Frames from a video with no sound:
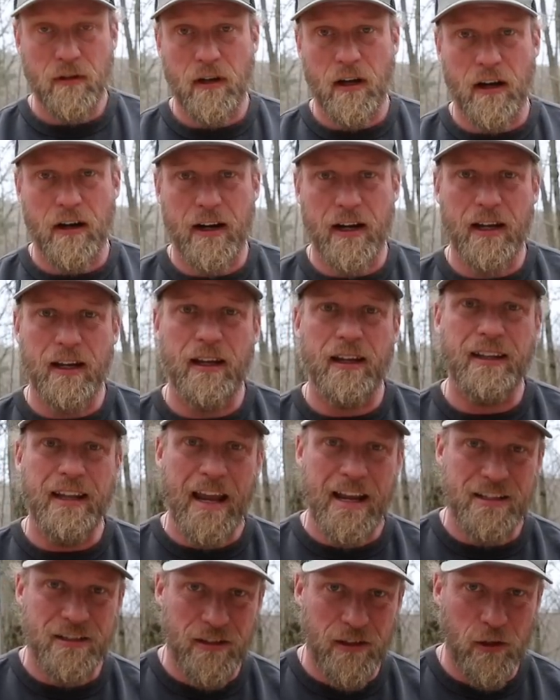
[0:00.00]
All right, it
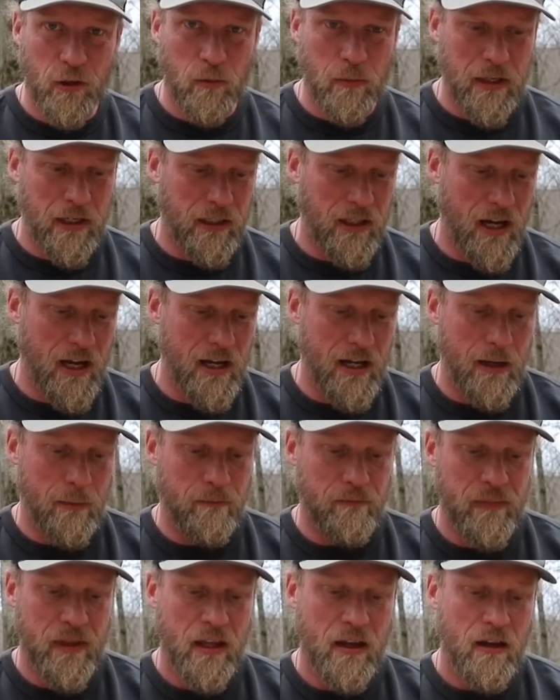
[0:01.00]
takes a little bit of
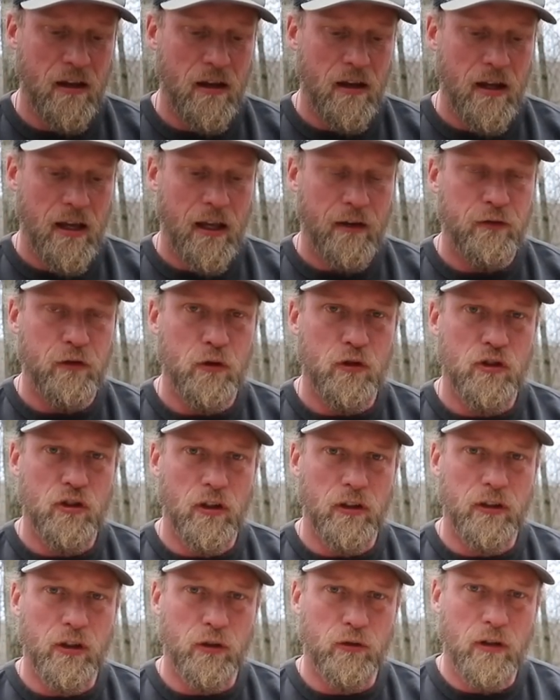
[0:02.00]
time. If you
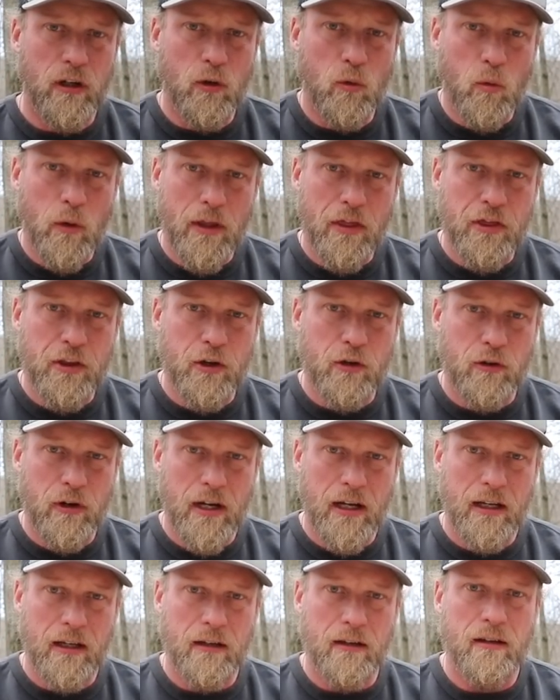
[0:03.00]
start to run with the
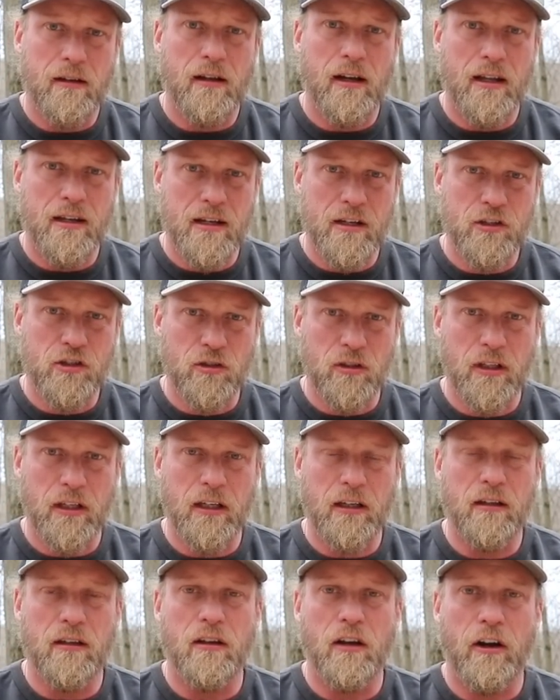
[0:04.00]
grain
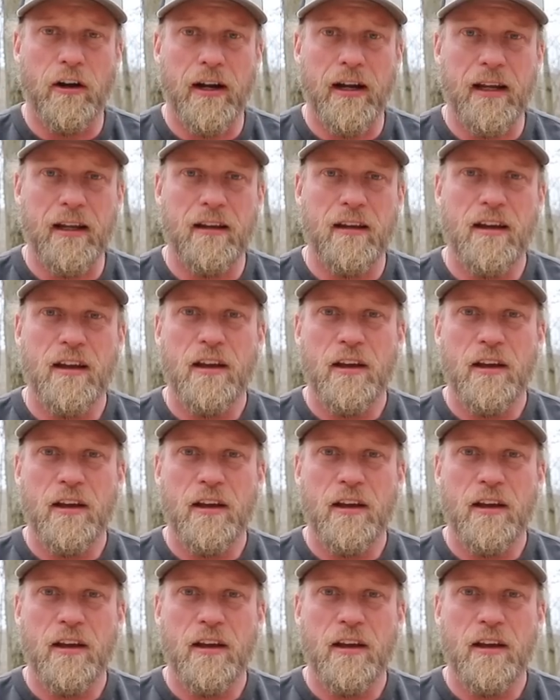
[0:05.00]
initially, all right,